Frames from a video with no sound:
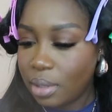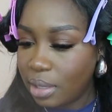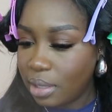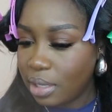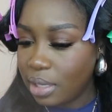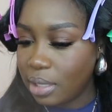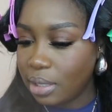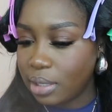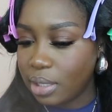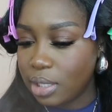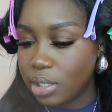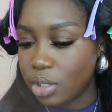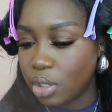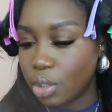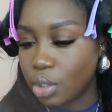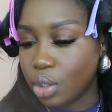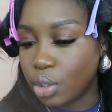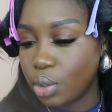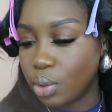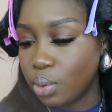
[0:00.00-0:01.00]
I think these
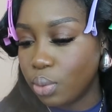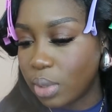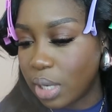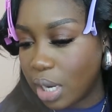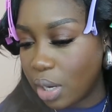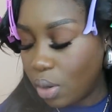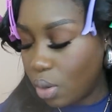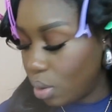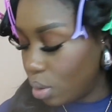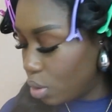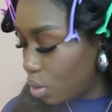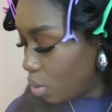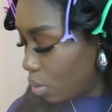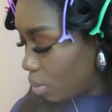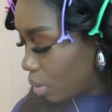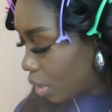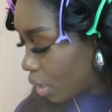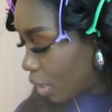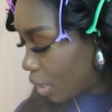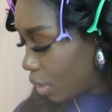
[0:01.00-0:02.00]
are cute. I also
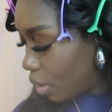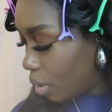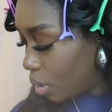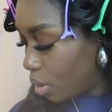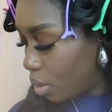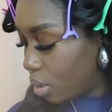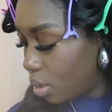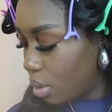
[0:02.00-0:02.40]
like